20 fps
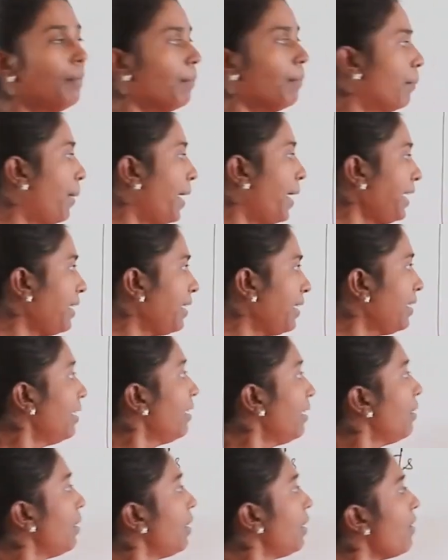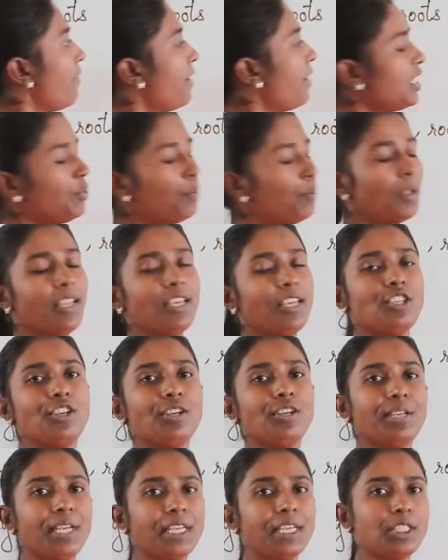But
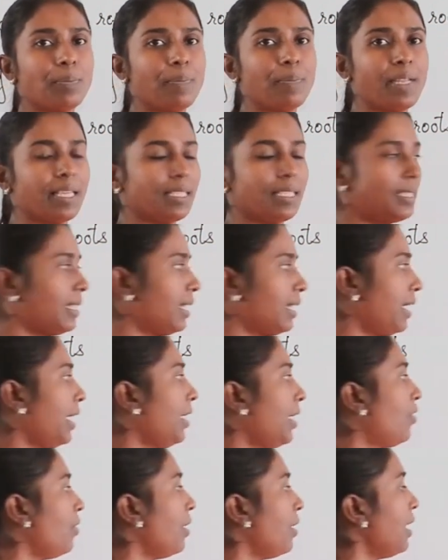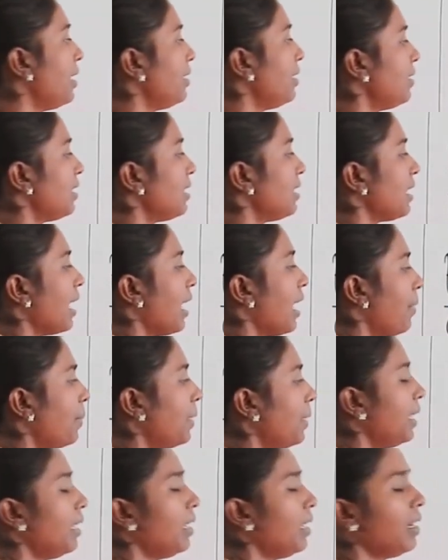respiration takes place. It releases
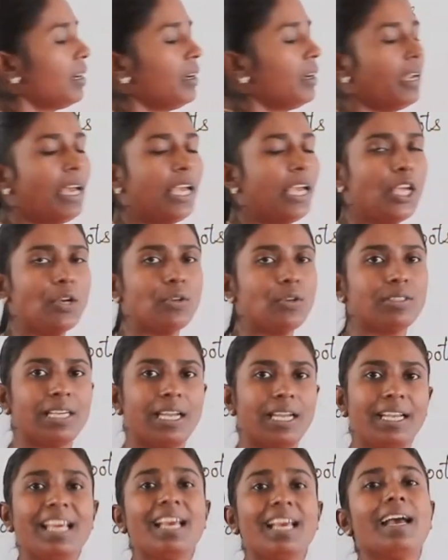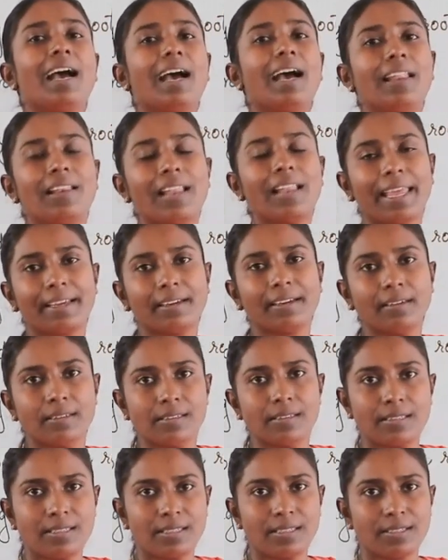carbon dioxide unlike
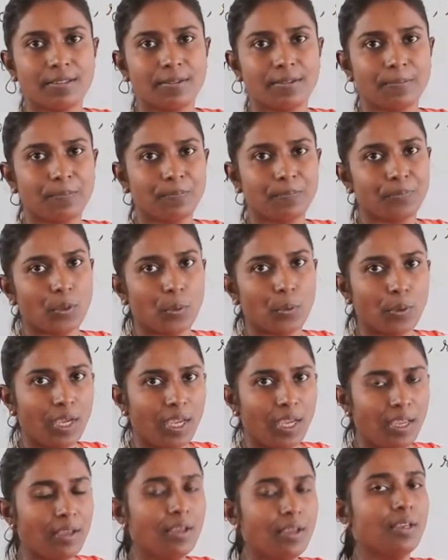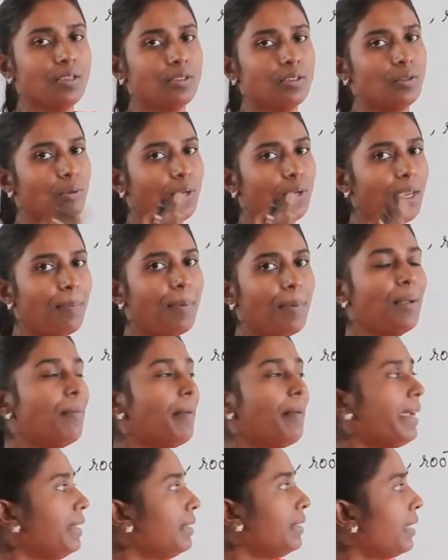us. Okay? So keep in
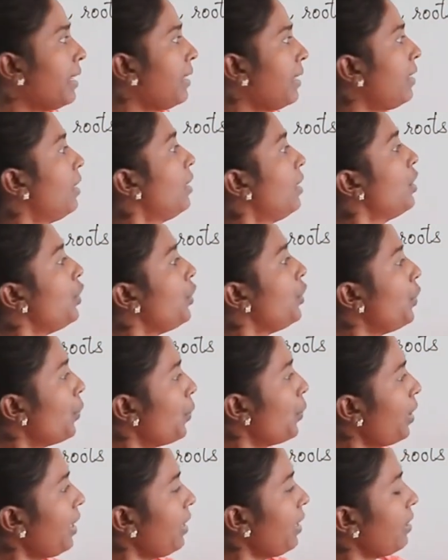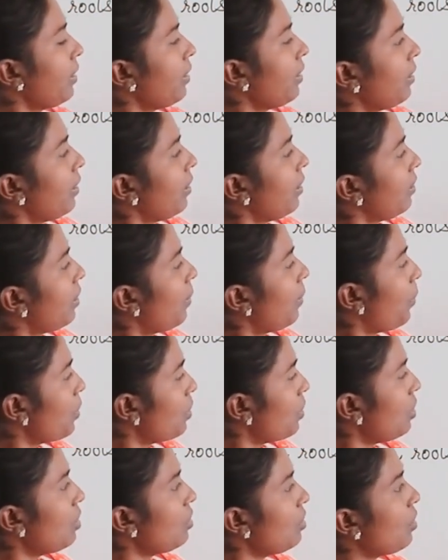mind that during the
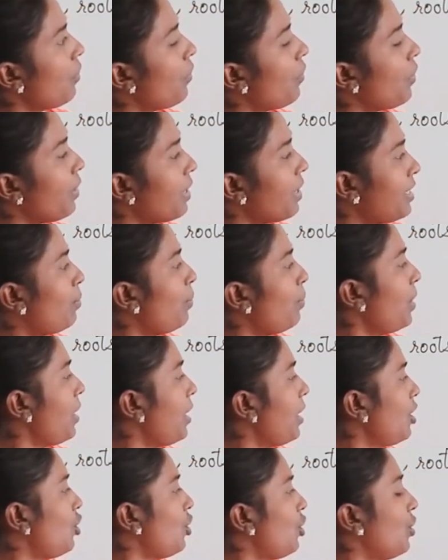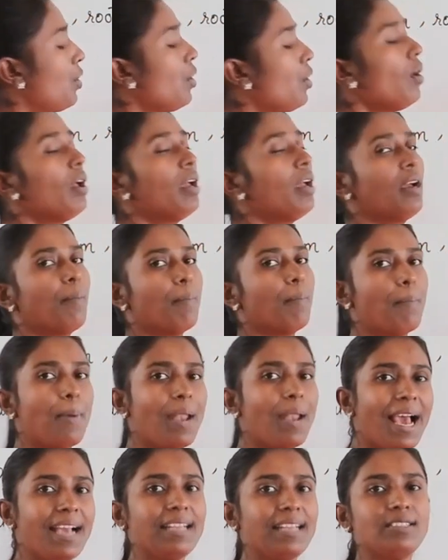process of respiration,
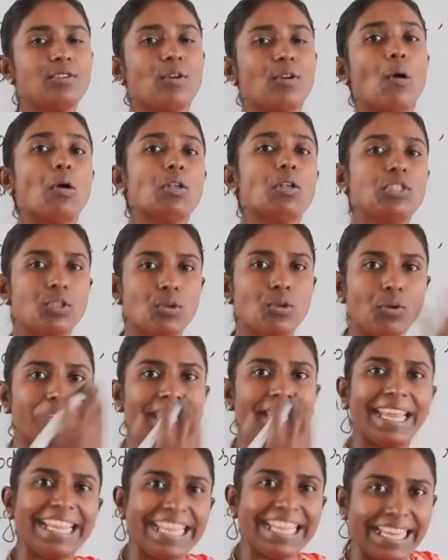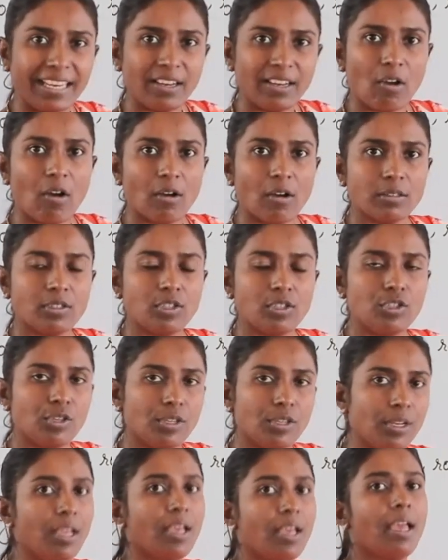plants also take in
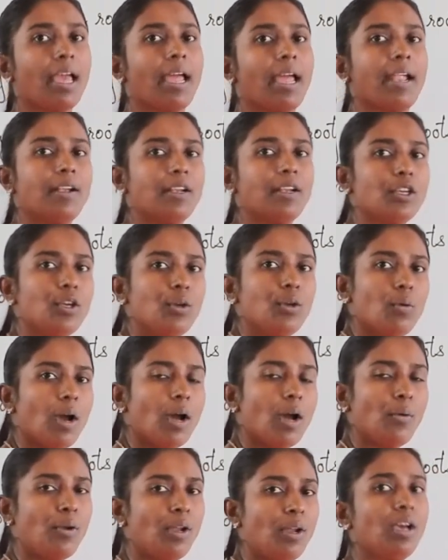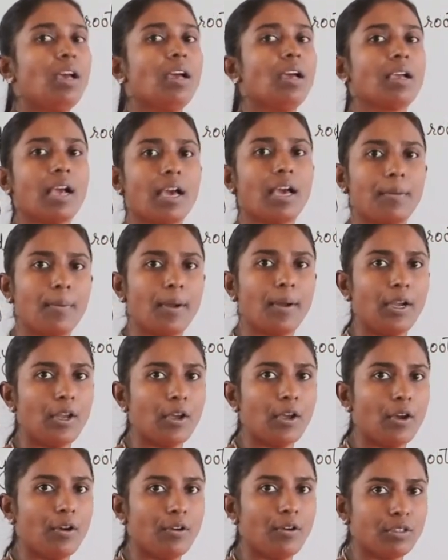oxygen and give out carbon
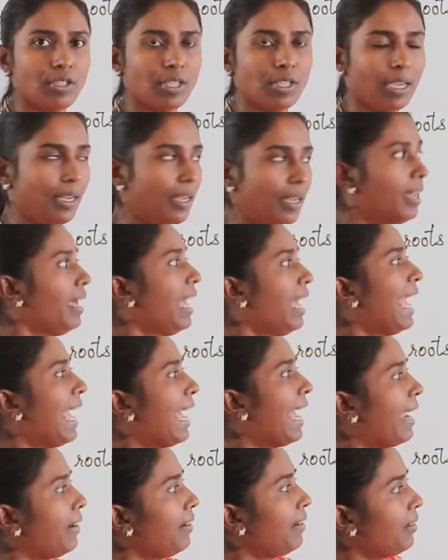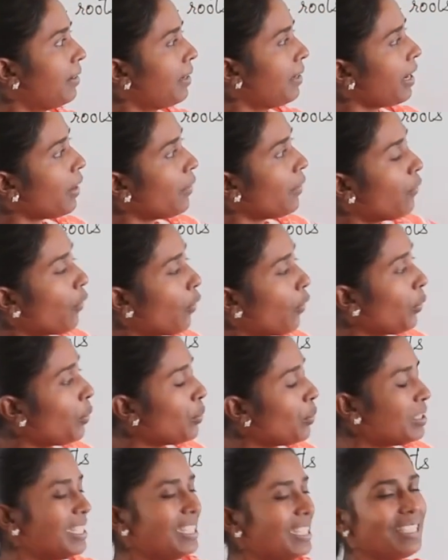dioxide. And in
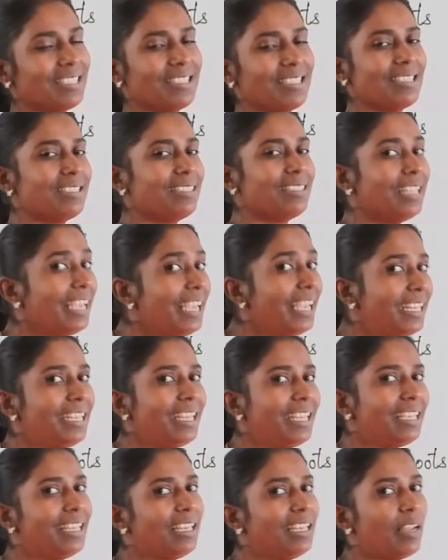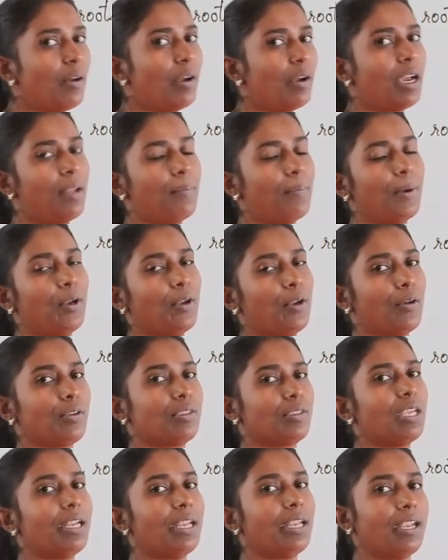photosynthesis, they take in carbon
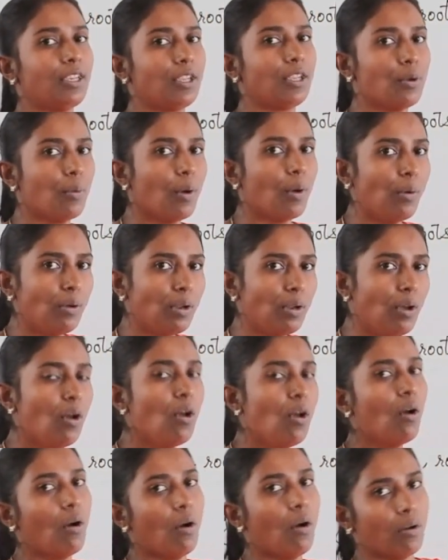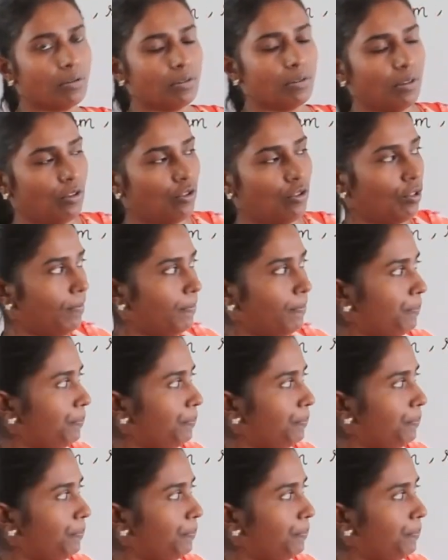dioxide and give out oxygen.